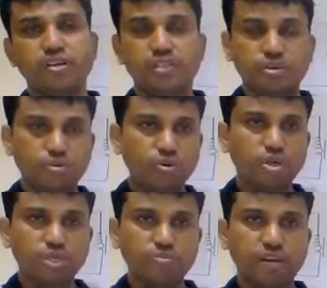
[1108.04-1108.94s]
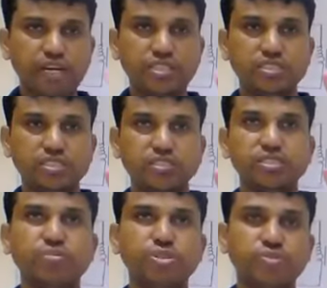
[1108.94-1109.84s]
The old tube lights,
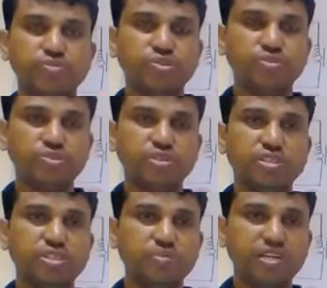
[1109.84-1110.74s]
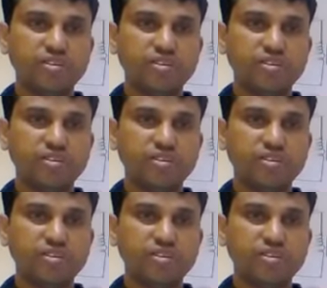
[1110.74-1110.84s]
suppose if you switch on the tube light,